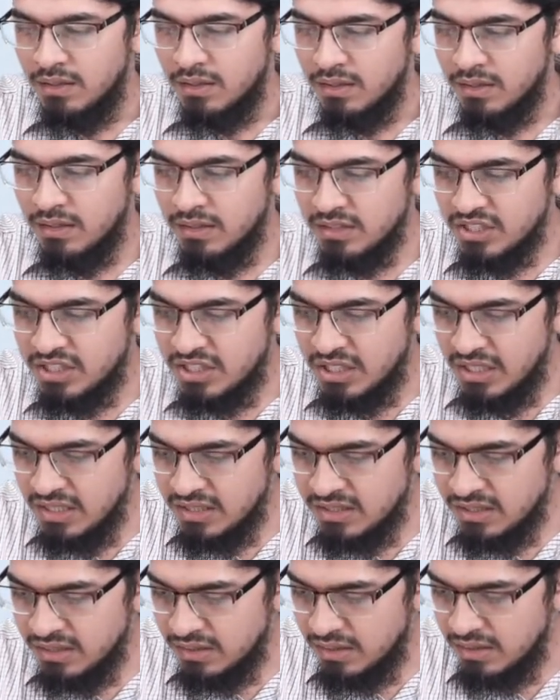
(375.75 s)
the
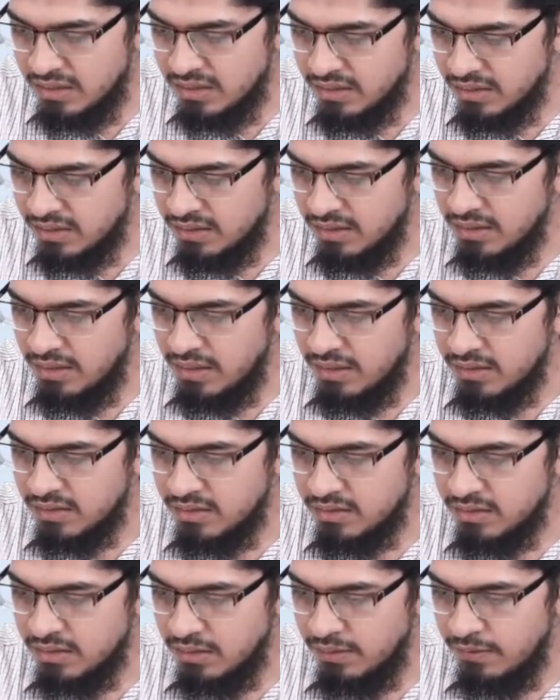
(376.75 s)
change in internal
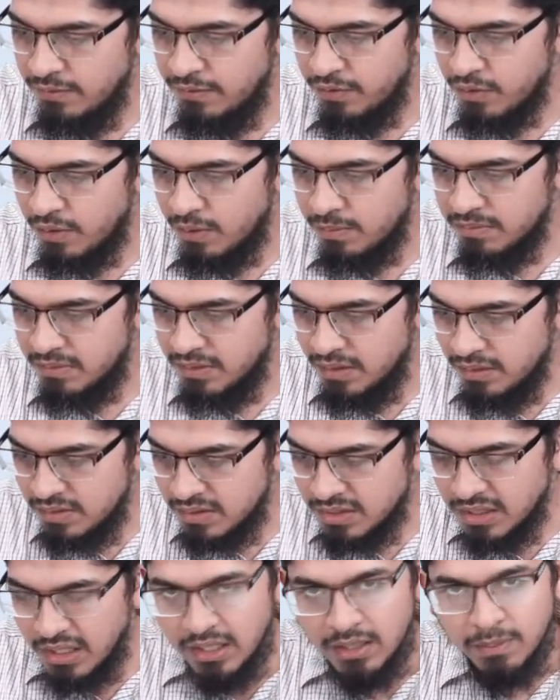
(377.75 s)
energy from this
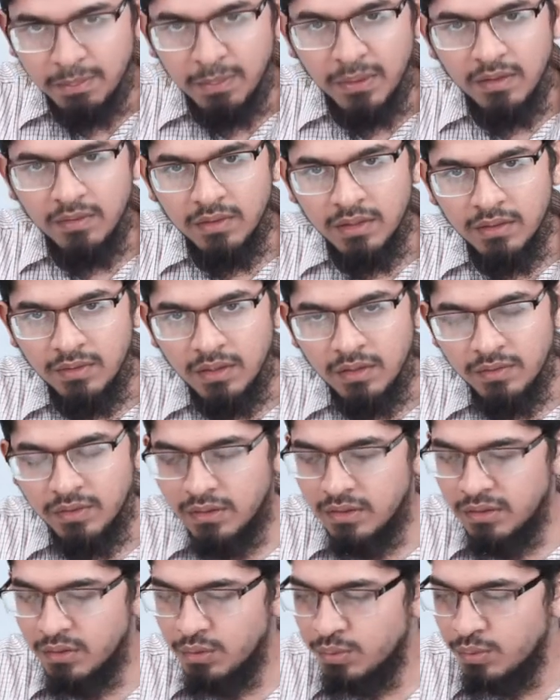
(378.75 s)
state P1
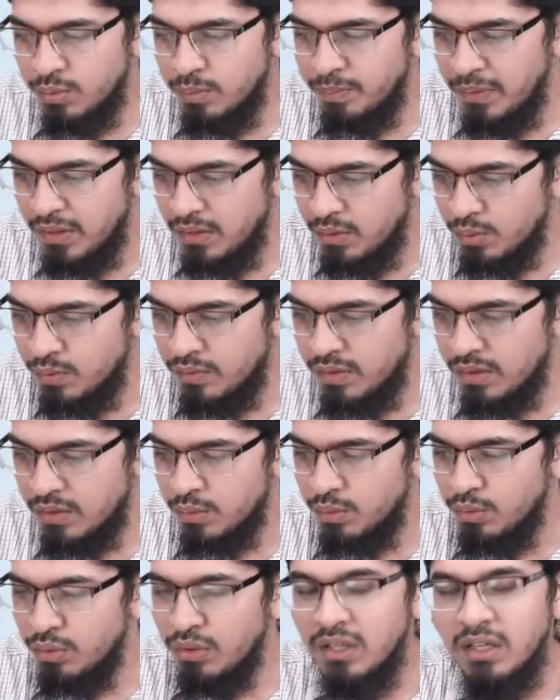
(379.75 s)
V1 to P2
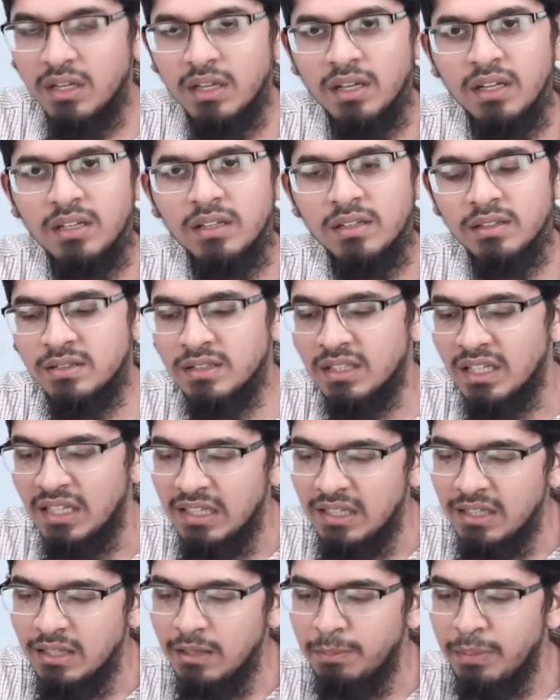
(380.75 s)
V2, it is
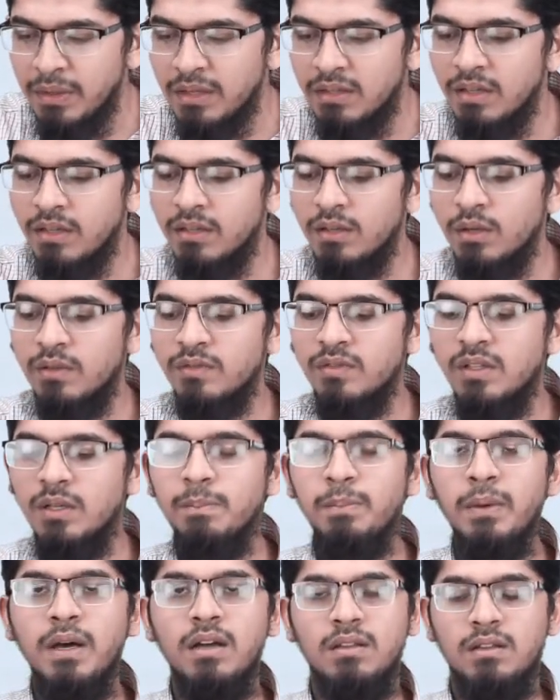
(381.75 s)
independent of the
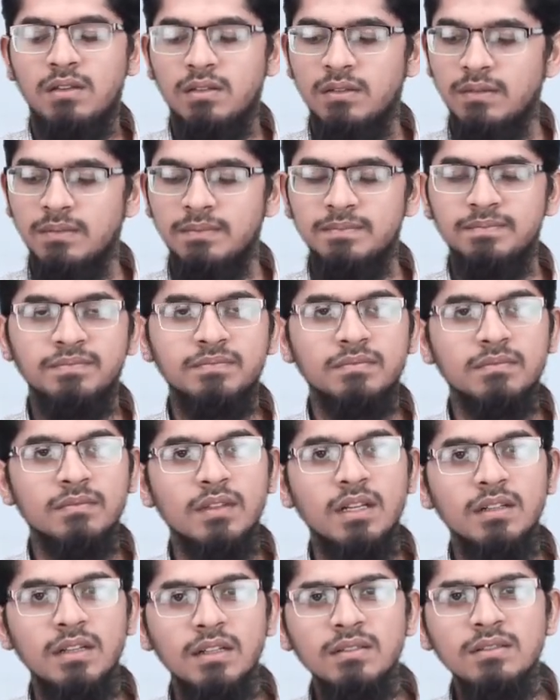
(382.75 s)
path.
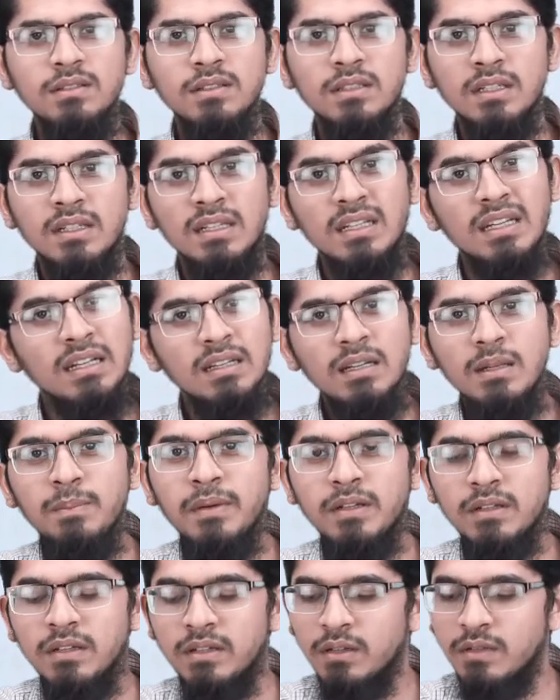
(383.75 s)
That is
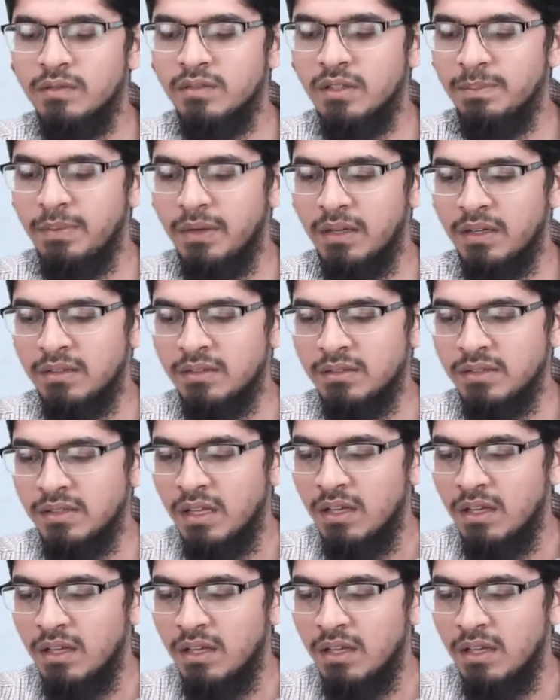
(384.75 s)
independent of the path.